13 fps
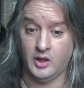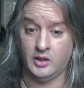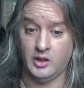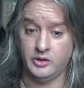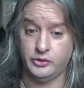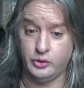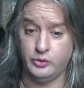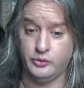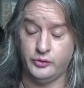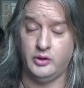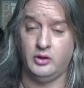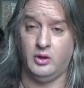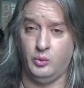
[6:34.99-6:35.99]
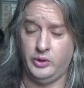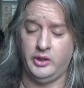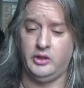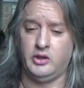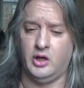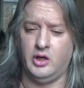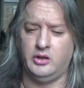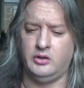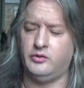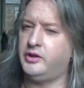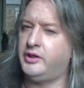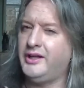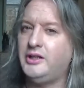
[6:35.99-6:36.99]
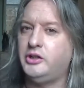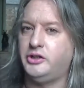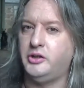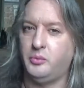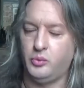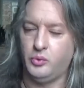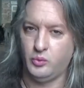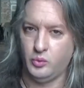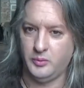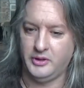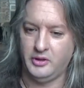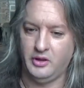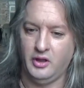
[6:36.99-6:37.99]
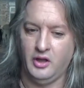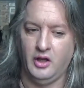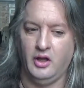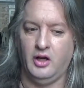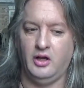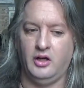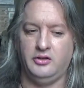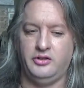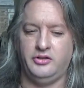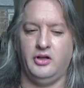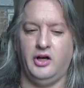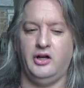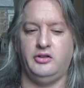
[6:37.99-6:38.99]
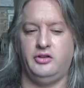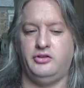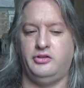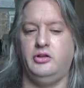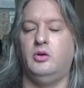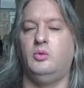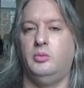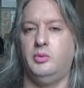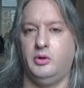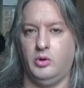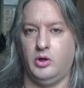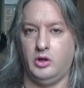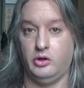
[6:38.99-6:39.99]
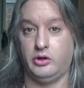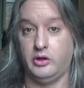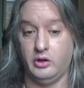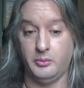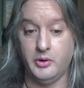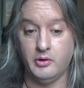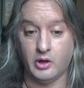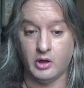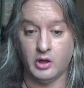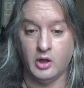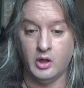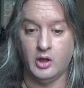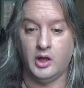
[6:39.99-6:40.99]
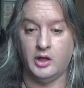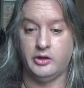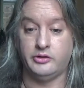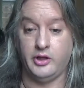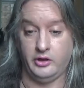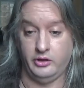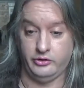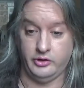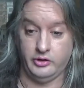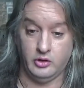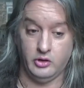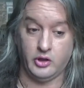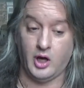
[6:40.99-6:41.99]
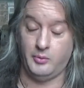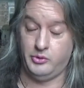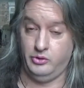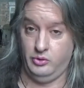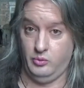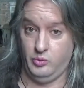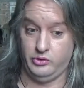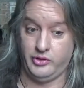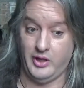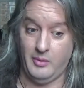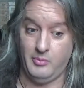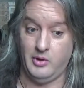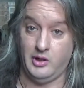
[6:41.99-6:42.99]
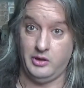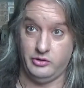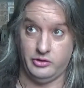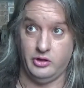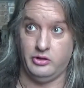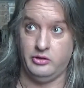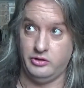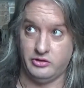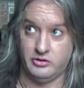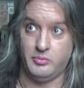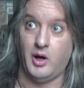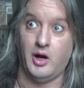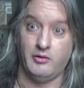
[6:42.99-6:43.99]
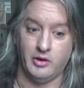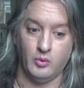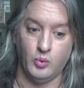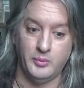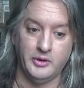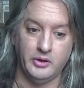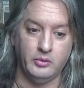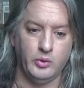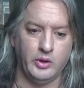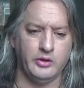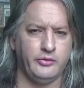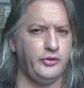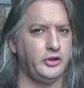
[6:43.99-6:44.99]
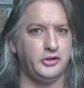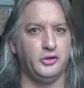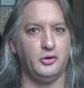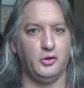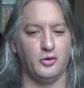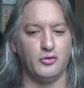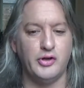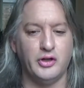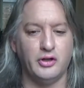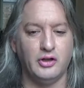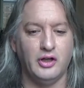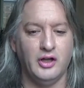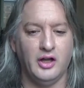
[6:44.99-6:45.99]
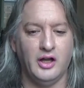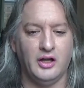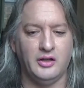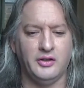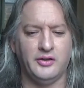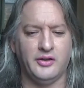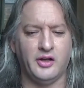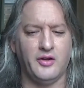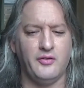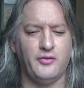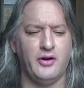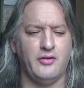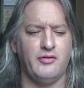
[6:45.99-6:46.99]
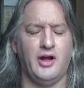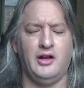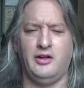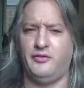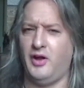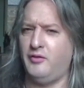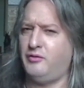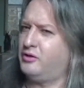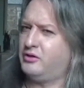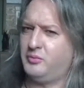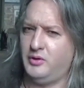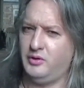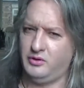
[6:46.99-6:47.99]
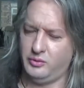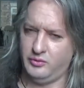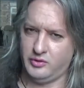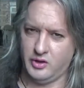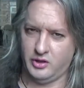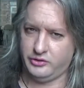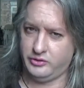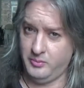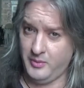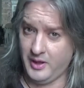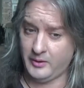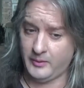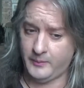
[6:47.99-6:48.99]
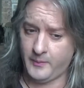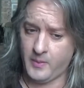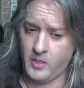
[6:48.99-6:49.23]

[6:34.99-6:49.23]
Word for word: and I do feel a weird kind of kinship with women, a desire to see a woman when I look in the mirror, and a tendency to look up to and want to emulate certain inspiring women, whether fictional or real, that I very rarely if ever experience with regards to men.